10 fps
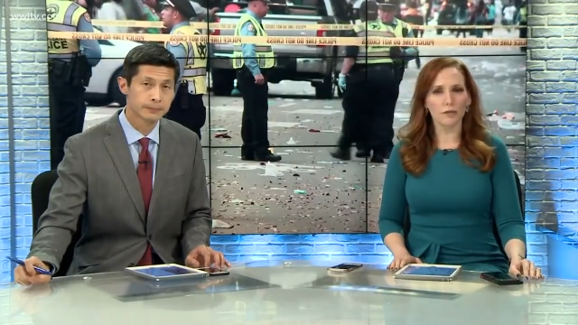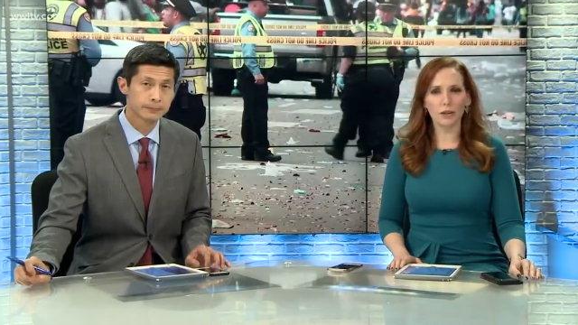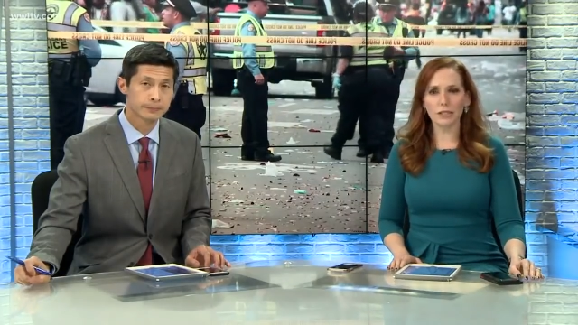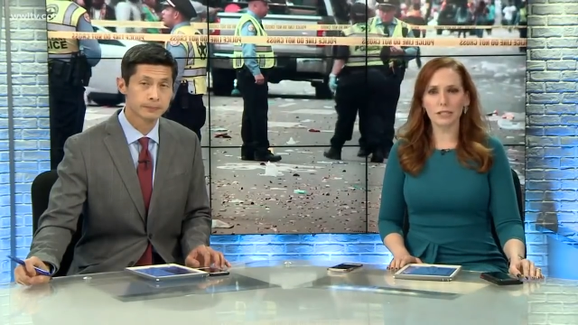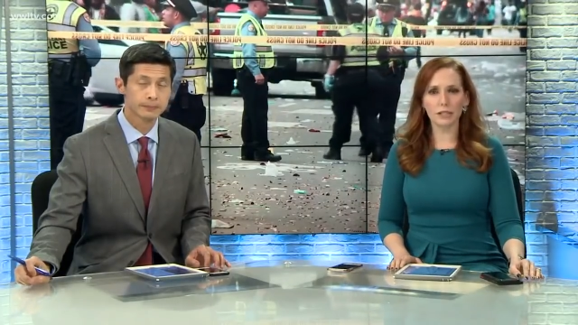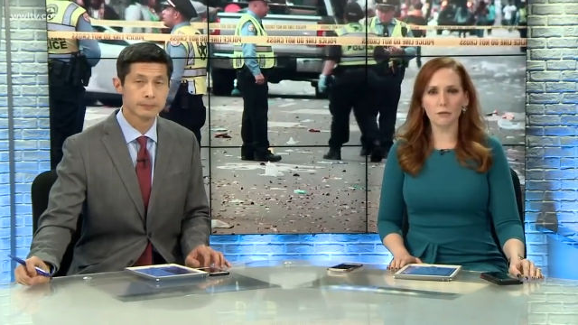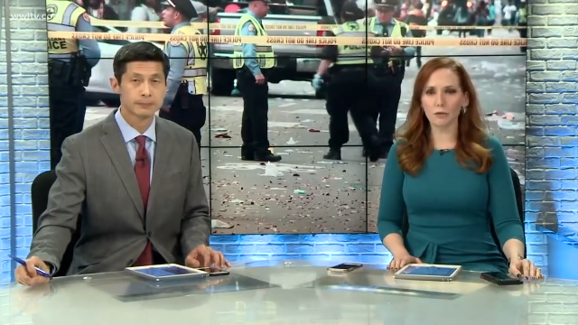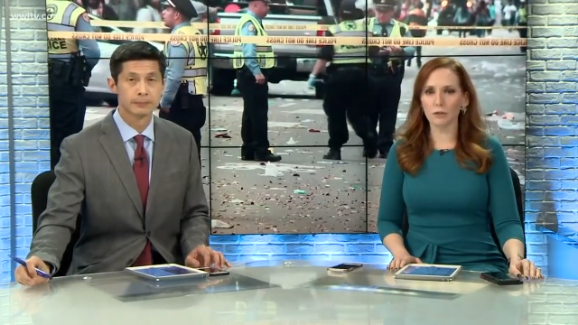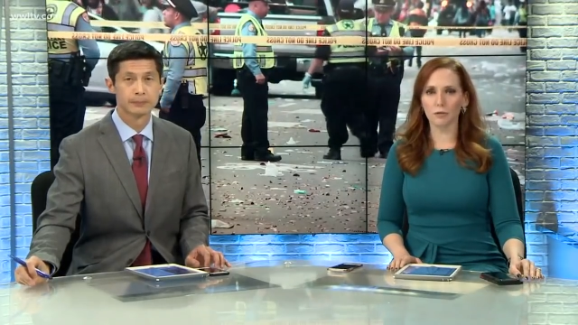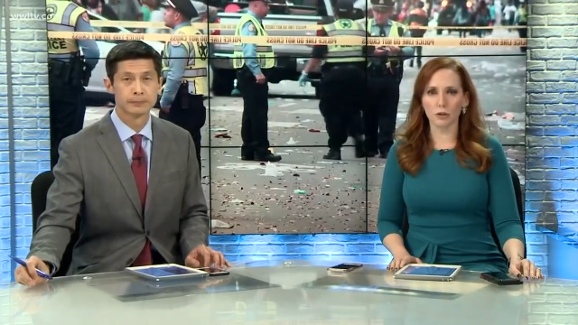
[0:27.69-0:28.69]
Speaker 1: very
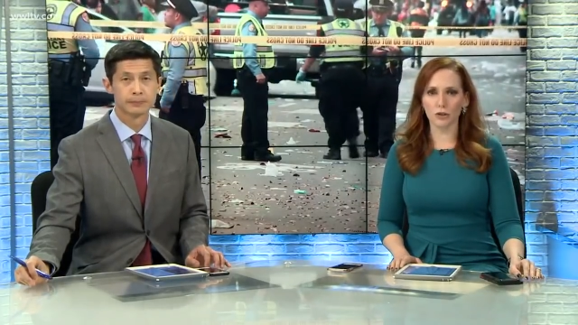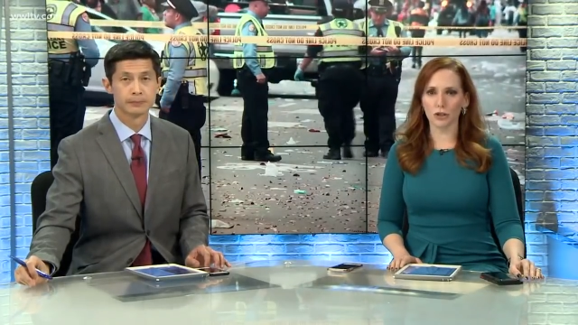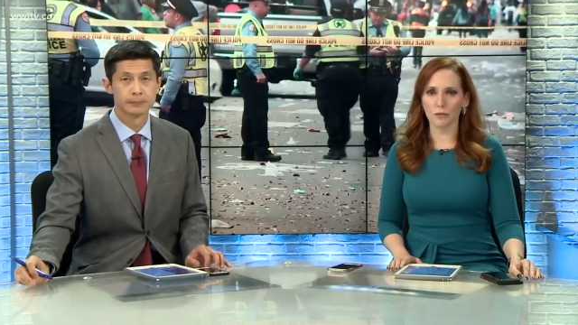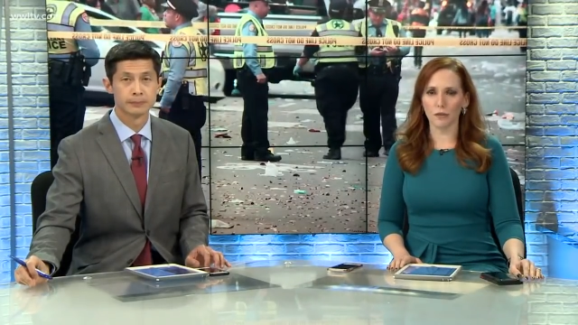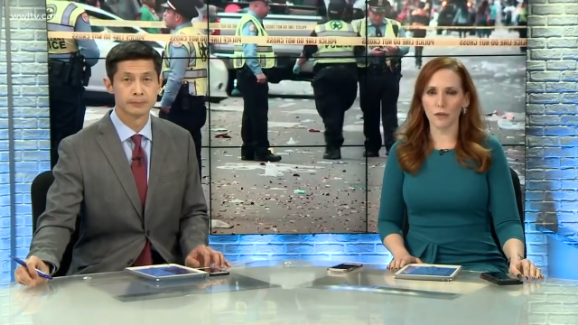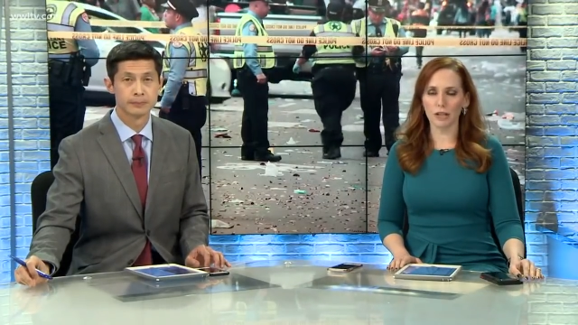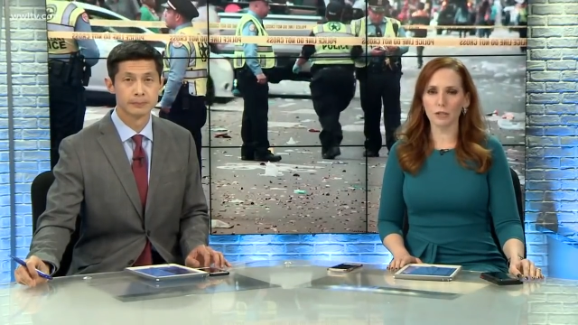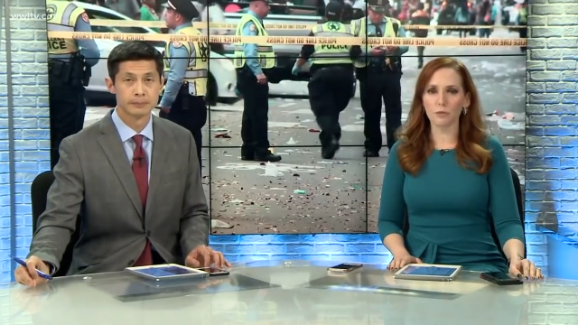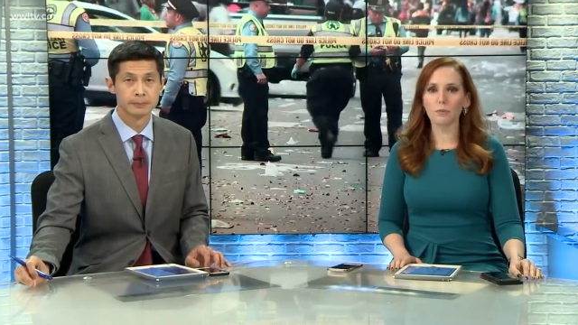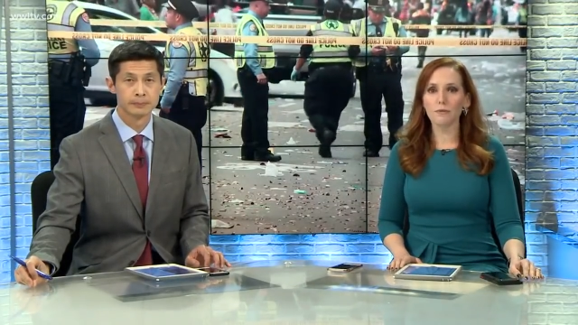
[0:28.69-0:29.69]
different version of
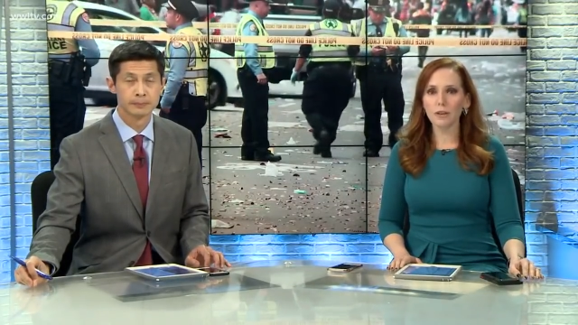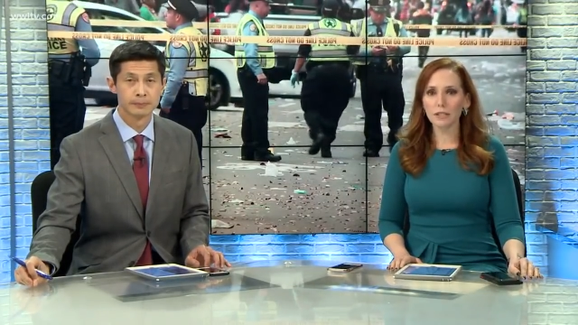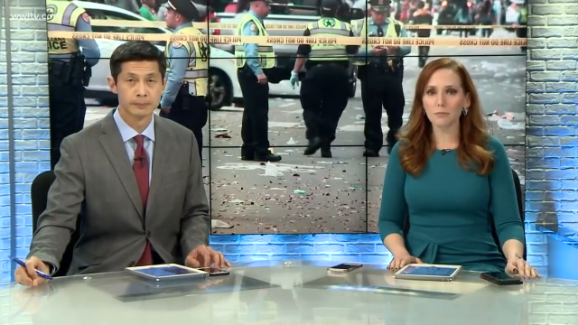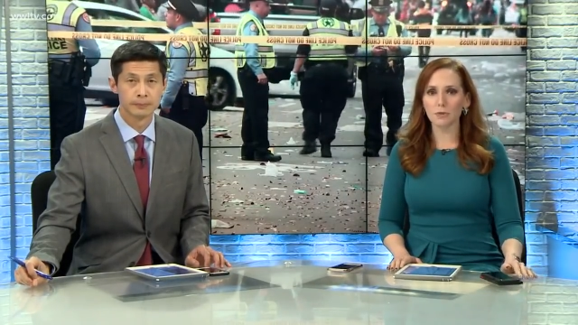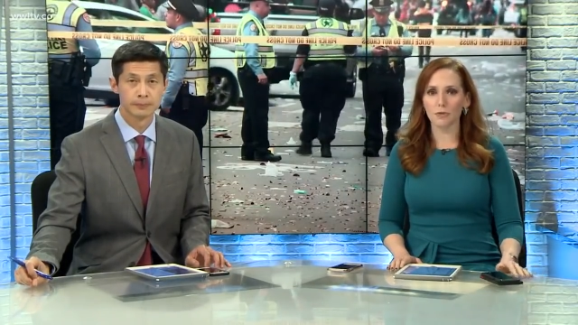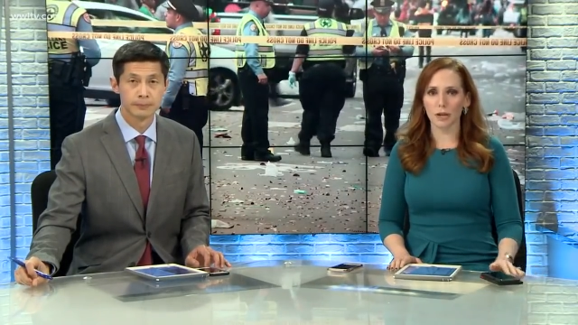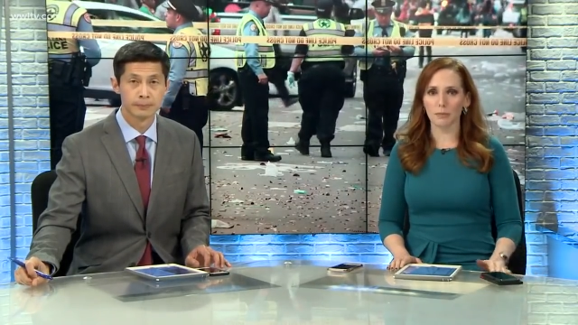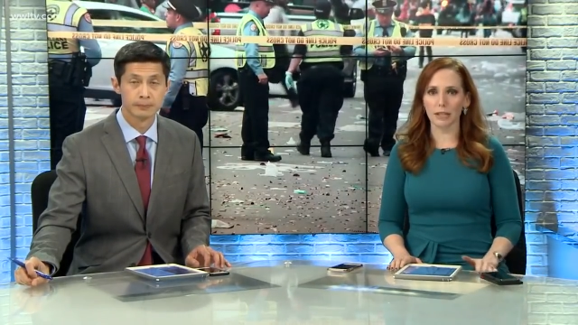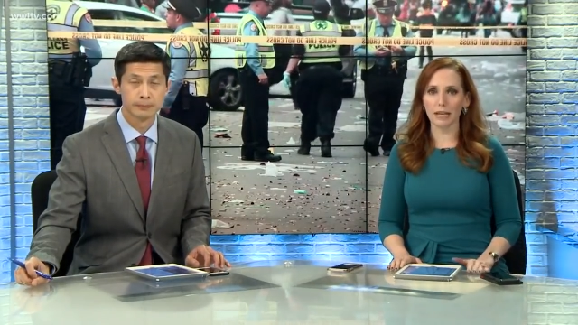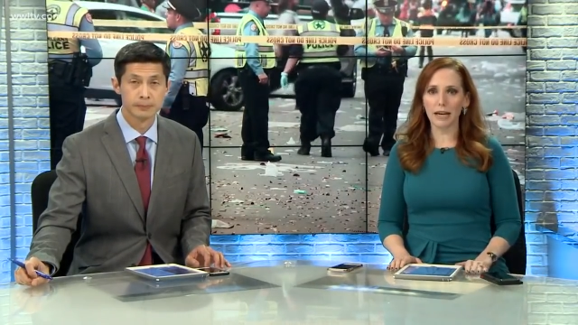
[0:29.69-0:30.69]
events from the victim's
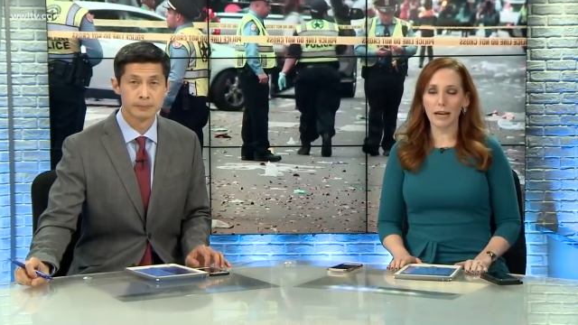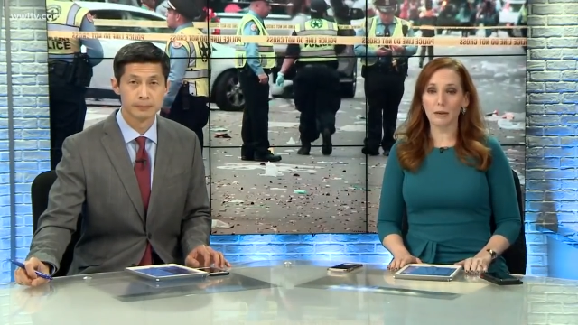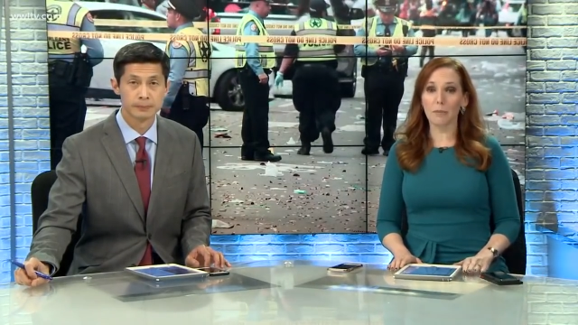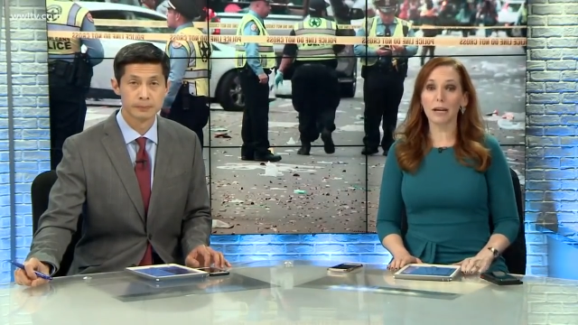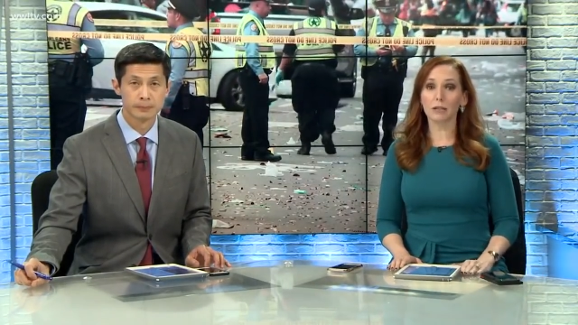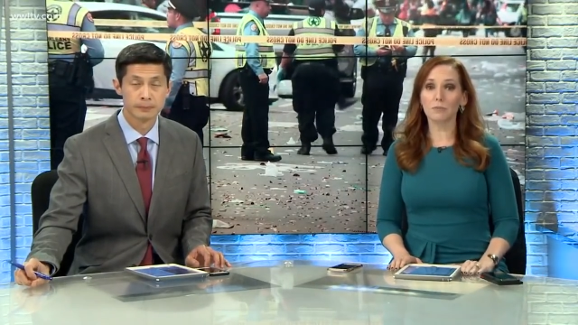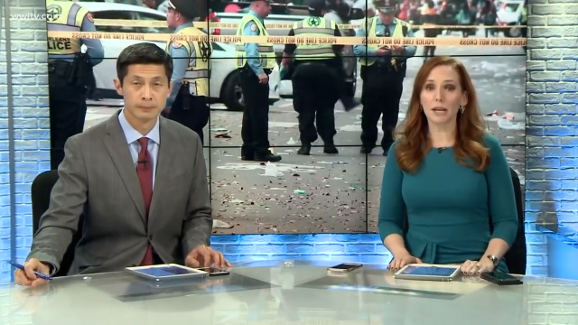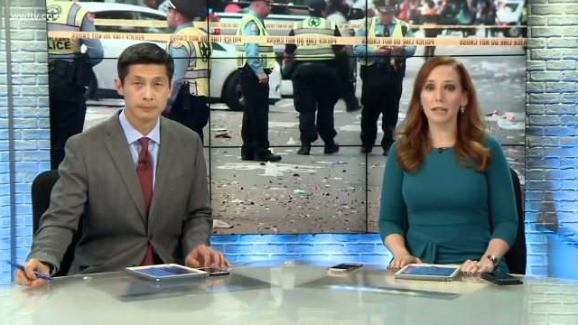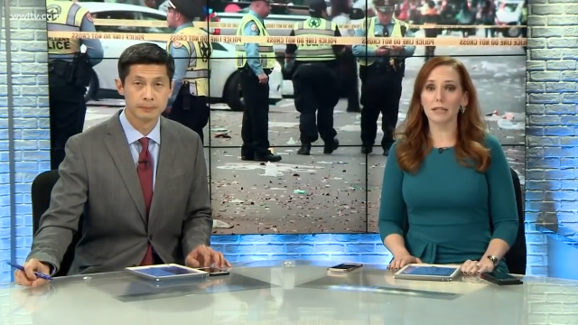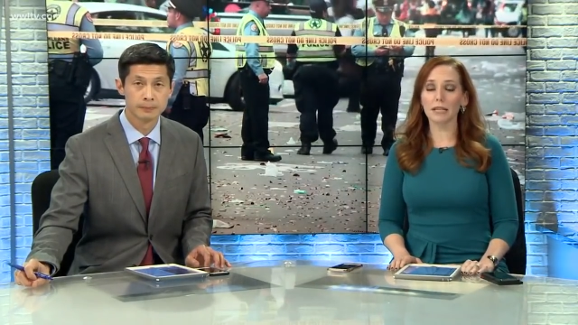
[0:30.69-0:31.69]
family, and Mike obtained